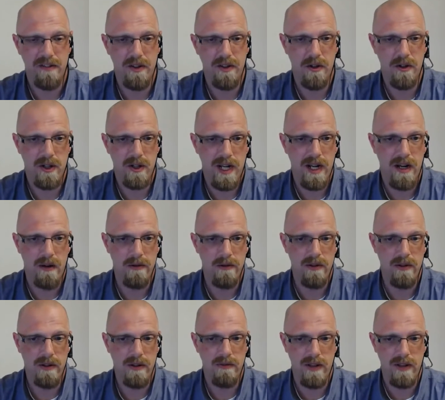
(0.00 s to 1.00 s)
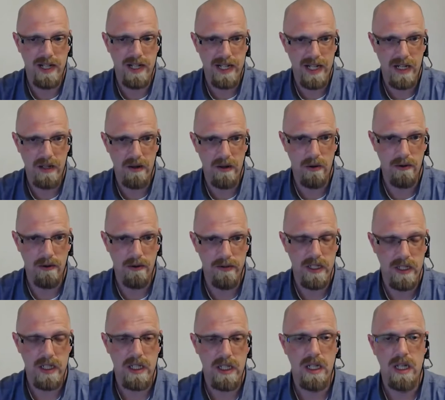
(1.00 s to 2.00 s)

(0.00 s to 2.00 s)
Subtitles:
to your account if they can get a hold of it.